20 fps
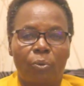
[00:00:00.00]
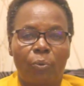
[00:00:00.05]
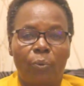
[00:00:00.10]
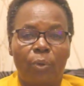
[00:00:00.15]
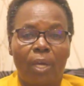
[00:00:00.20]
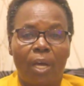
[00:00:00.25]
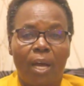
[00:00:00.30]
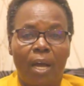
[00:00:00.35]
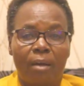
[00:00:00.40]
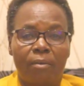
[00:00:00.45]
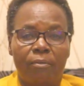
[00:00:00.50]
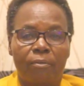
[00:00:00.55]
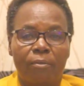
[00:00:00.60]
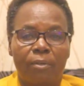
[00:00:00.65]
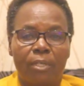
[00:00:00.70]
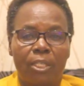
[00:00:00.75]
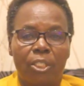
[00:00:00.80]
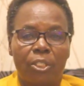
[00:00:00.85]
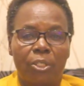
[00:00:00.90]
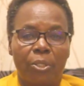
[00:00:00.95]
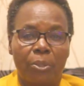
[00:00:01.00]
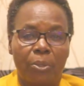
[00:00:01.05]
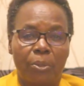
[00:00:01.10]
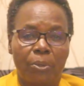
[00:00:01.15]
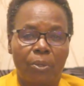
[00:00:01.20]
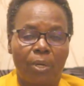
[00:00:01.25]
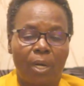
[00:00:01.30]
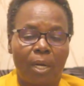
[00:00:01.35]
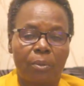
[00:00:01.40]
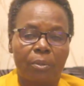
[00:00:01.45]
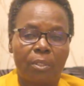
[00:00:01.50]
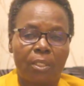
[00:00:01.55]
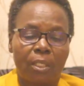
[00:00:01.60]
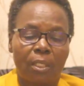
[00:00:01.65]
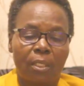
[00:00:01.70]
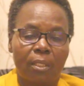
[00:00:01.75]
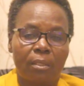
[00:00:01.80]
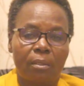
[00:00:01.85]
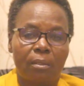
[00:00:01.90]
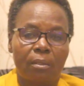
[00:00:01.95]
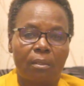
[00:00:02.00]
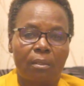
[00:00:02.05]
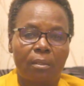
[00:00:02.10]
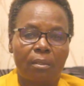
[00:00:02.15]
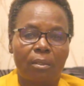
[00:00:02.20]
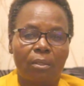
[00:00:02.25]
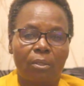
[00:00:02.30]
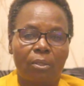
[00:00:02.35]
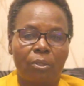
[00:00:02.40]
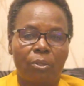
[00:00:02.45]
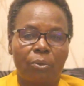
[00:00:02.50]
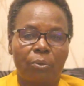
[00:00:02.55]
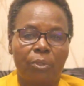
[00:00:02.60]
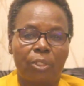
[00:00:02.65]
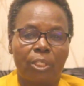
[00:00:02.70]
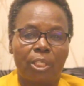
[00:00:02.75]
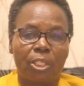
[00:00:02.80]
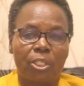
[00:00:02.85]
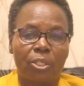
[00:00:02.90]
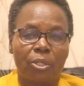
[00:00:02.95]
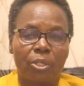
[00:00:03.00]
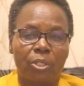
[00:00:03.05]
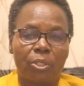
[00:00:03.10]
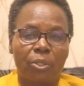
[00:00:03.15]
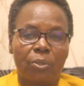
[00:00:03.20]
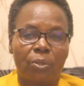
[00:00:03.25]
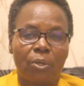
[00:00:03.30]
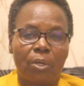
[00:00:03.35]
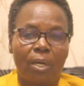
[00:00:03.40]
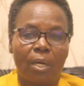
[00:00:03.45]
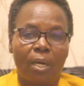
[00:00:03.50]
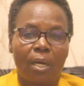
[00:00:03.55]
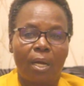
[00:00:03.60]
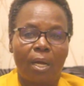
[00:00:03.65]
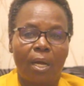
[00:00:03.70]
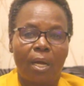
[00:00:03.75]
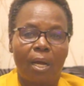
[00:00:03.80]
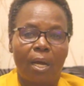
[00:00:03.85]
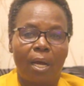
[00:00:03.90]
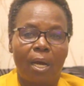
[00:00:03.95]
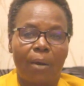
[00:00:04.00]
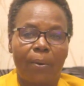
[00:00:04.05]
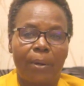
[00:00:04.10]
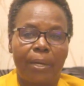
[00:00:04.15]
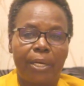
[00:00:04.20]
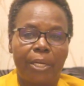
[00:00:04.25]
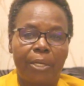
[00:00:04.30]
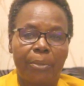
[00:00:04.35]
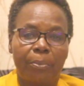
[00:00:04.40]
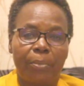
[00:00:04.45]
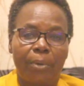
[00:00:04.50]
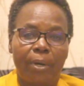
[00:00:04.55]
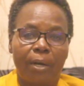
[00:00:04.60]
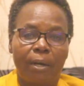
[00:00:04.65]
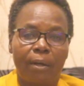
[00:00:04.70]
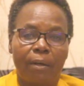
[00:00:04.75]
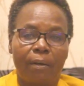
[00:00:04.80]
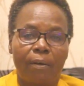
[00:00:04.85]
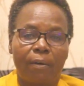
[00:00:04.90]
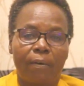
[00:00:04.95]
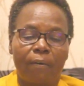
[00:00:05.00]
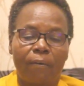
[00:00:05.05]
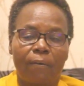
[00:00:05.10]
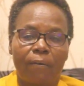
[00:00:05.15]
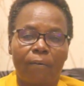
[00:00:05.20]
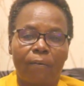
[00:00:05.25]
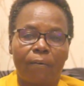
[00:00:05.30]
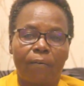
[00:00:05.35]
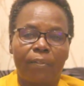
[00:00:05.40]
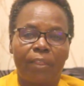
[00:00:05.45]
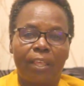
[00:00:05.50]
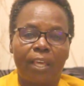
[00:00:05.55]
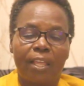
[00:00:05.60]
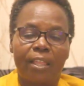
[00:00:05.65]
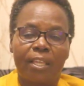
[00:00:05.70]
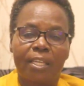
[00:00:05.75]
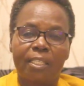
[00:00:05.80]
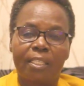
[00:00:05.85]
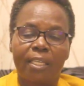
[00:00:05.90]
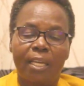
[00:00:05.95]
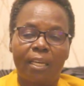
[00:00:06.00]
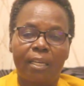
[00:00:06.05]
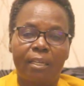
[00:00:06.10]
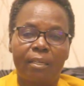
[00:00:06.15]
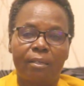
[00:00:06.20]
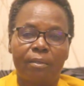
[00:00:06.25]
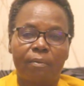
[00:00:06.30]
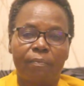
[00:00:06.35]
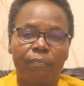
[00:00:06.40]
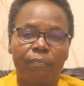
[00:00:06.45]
We have Isiolo County, which is also our neighbor on the other side,